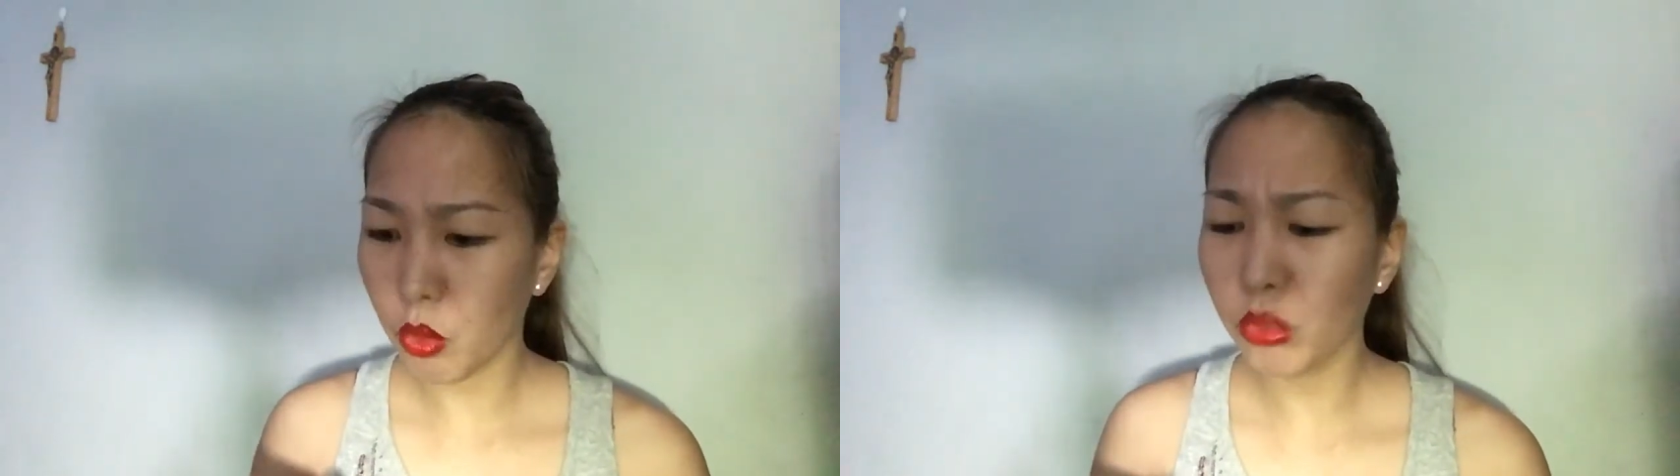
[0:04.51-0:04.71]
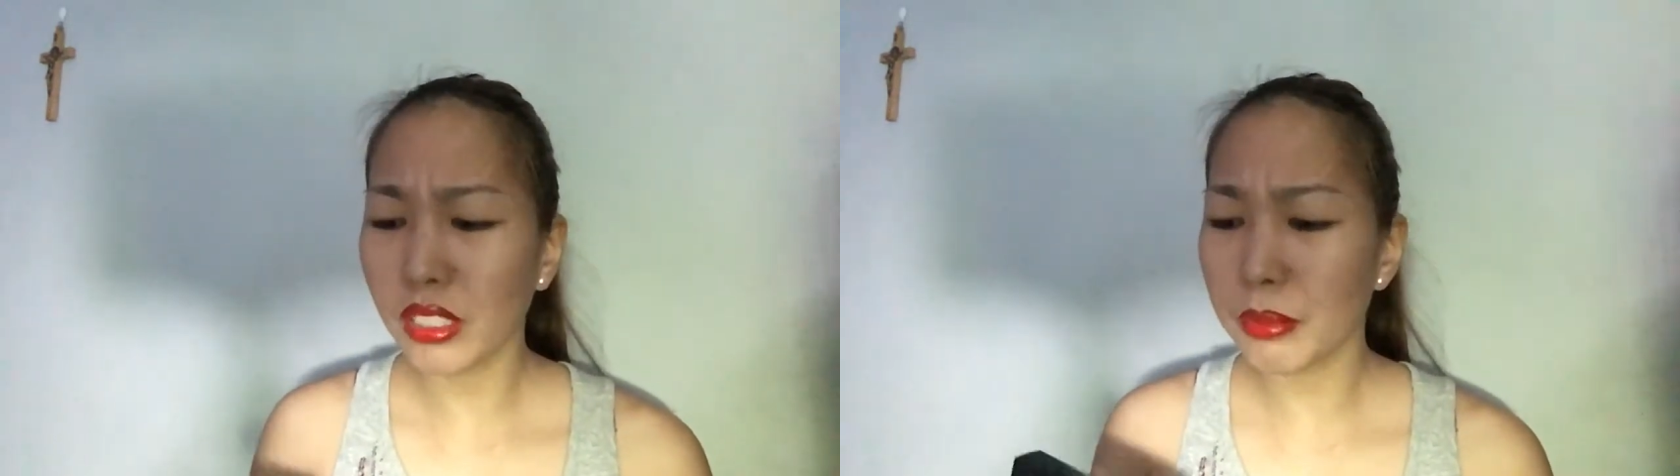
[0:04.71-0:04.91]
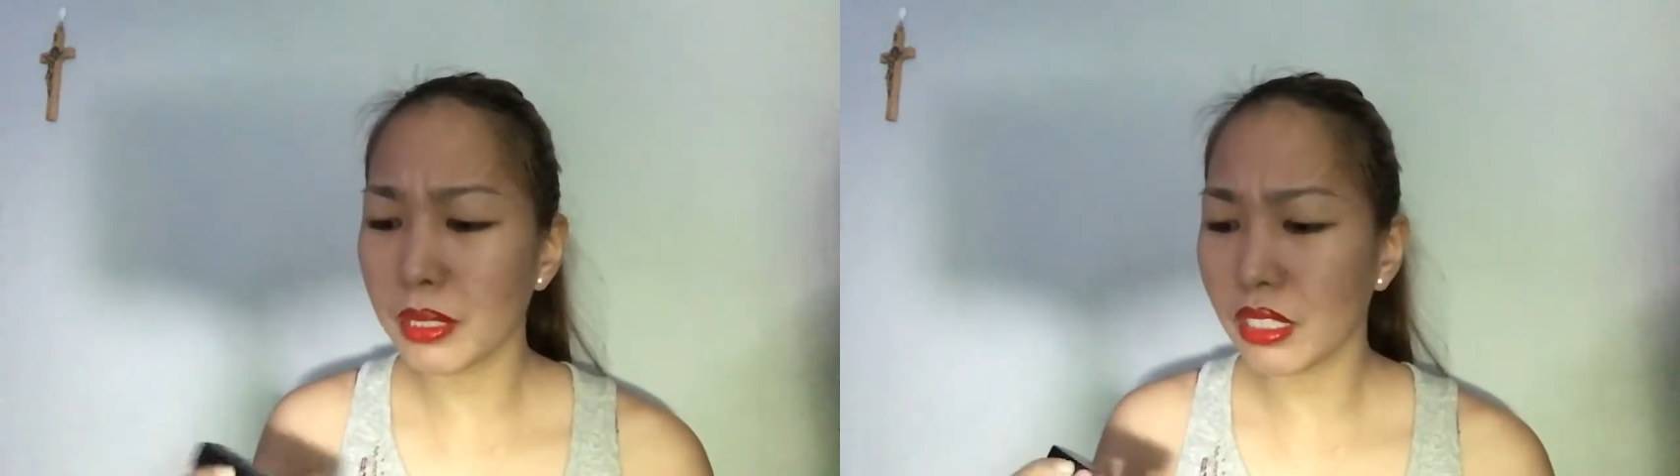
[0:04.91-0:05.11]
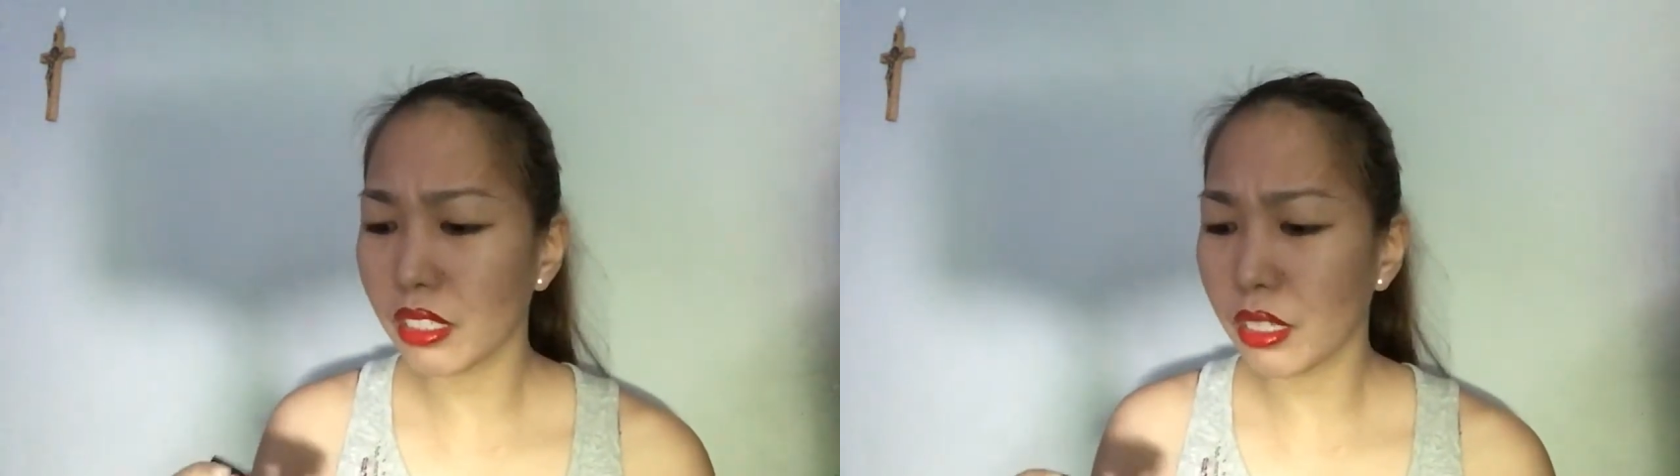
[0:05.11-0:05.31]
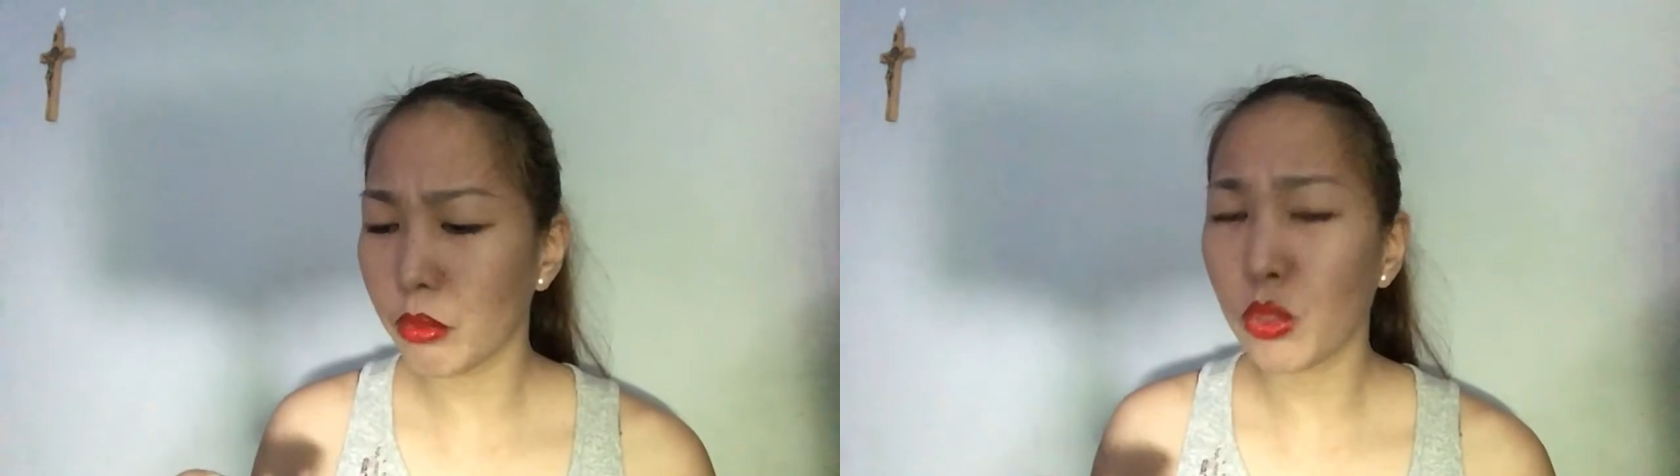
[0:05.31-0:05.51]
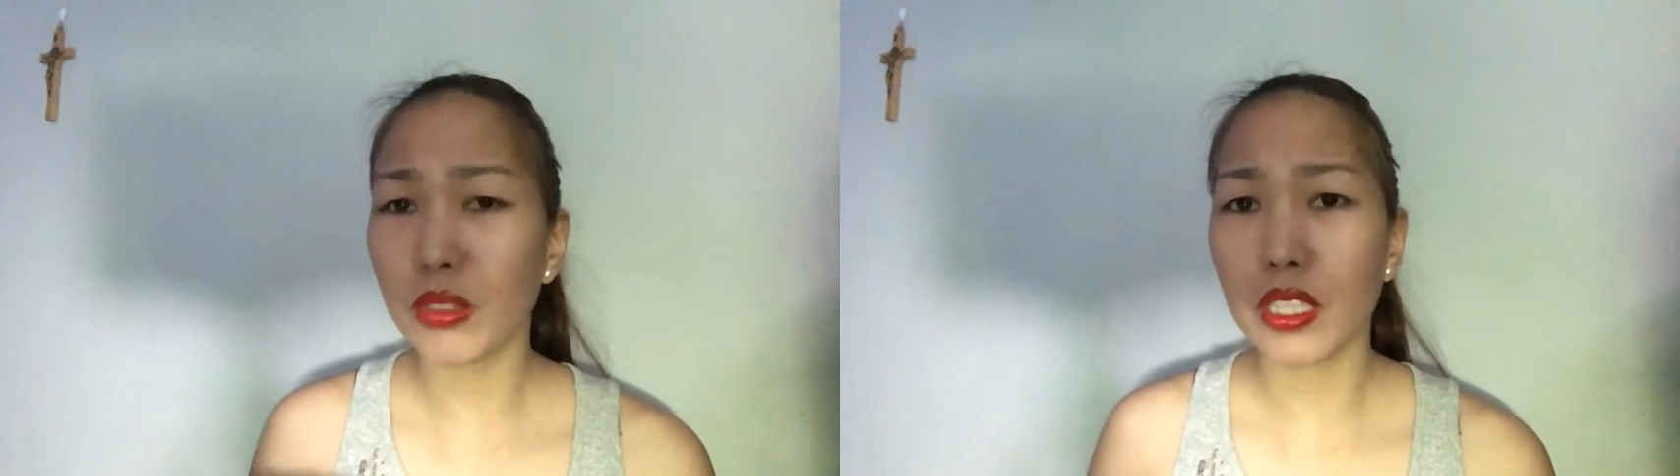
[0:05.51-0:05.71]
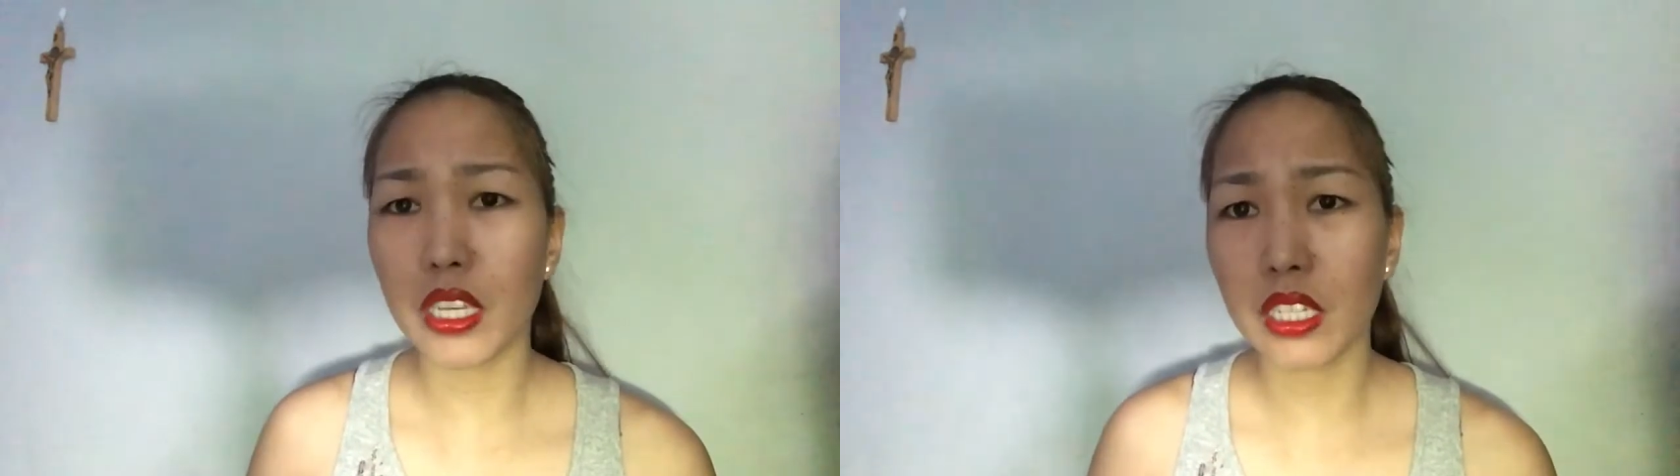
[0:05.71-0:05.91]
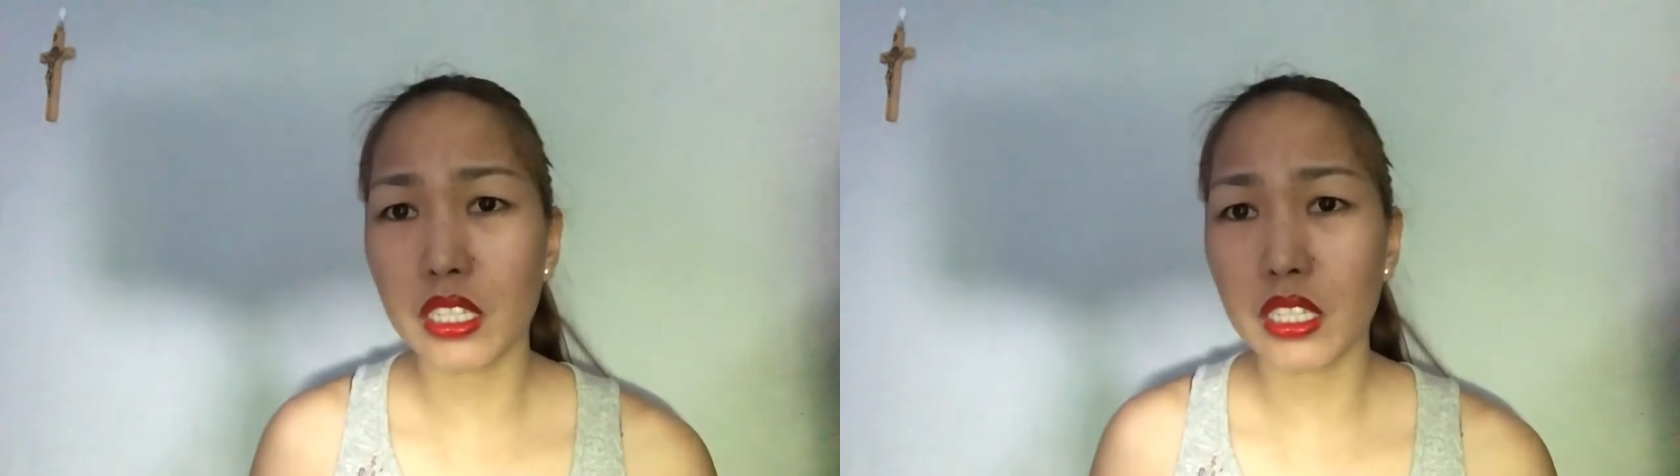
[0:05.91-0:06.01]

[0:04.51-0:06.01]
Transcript: old lipstick that I'm using.